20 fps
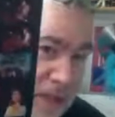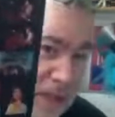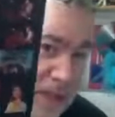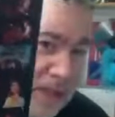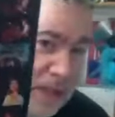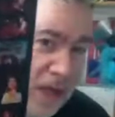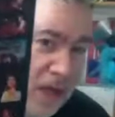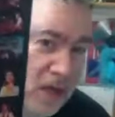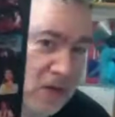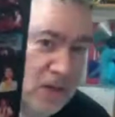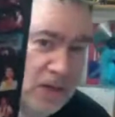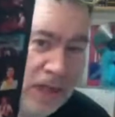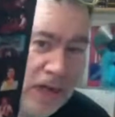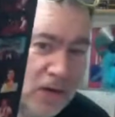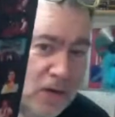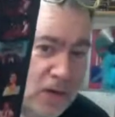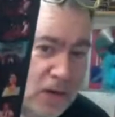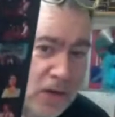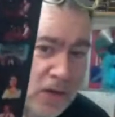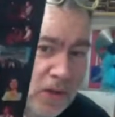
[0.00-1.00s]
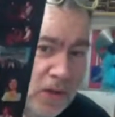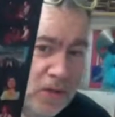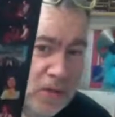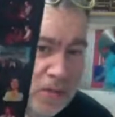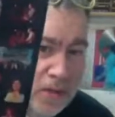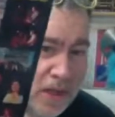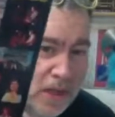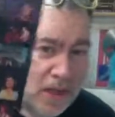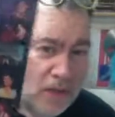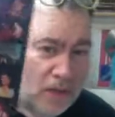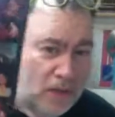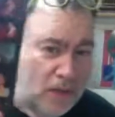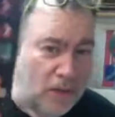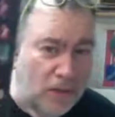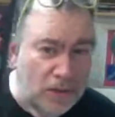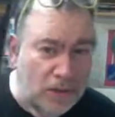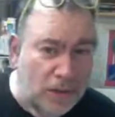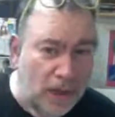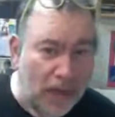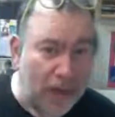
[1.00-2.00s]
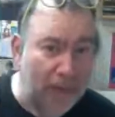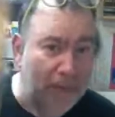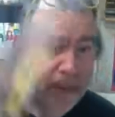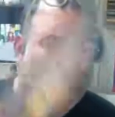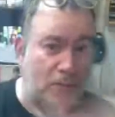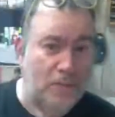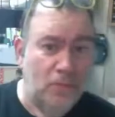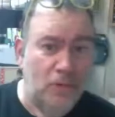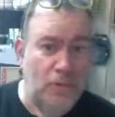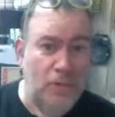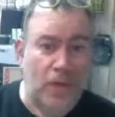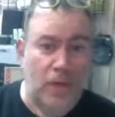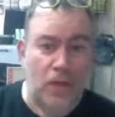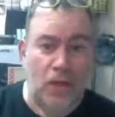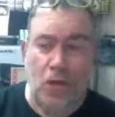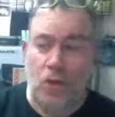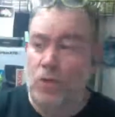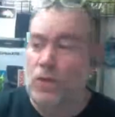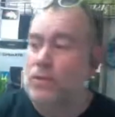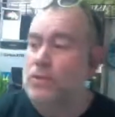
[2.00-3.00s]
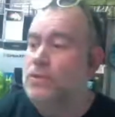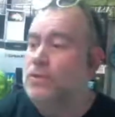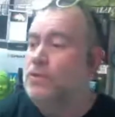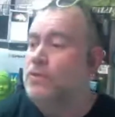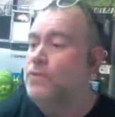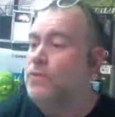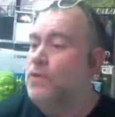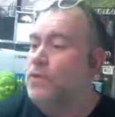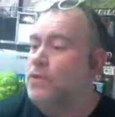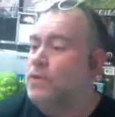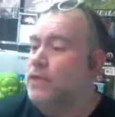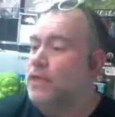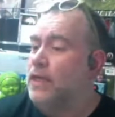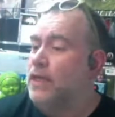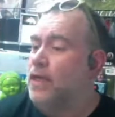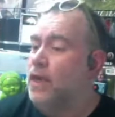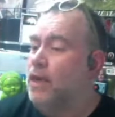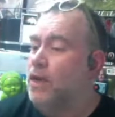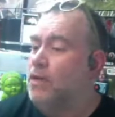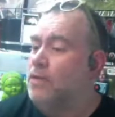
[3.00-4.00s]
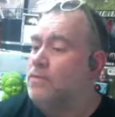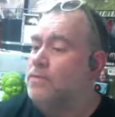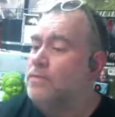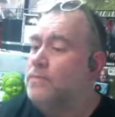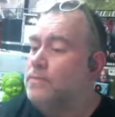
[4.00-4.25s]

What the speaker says: $6. I don't know the timeline with Buck Owens as far as hee-haw.